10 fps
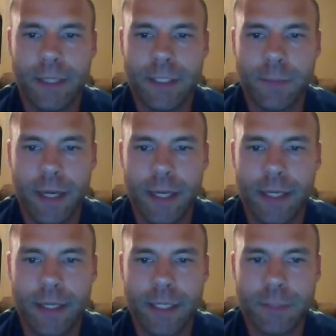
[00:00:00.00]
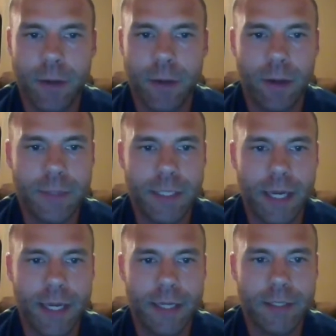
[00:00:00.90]
That's my
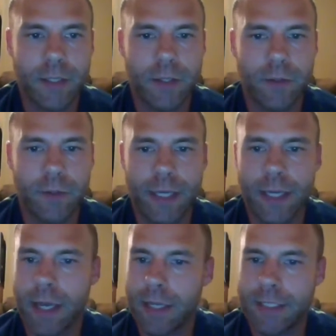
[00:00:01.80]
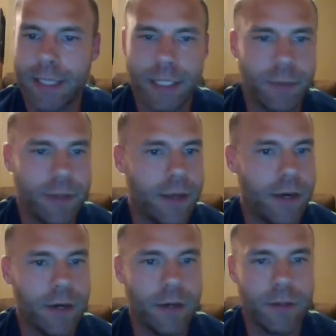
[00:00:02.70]
website. So they can contact me
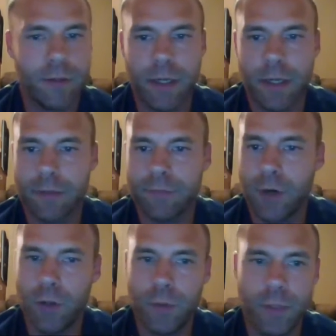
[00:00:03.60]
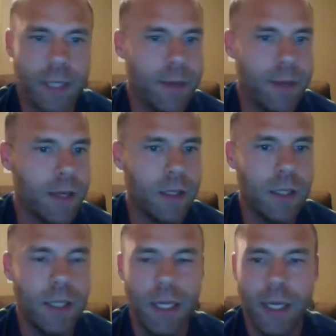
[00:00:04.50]
there, phone,
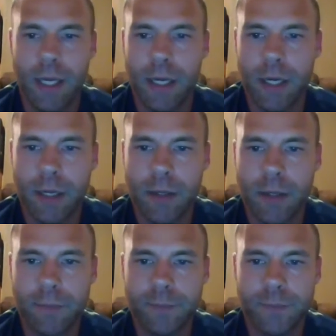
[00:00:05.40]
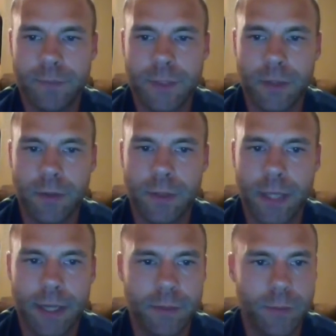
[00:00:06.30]
email. So
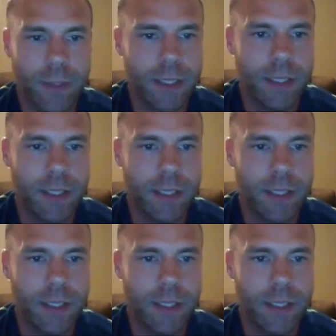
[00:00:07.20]
yeah, we can.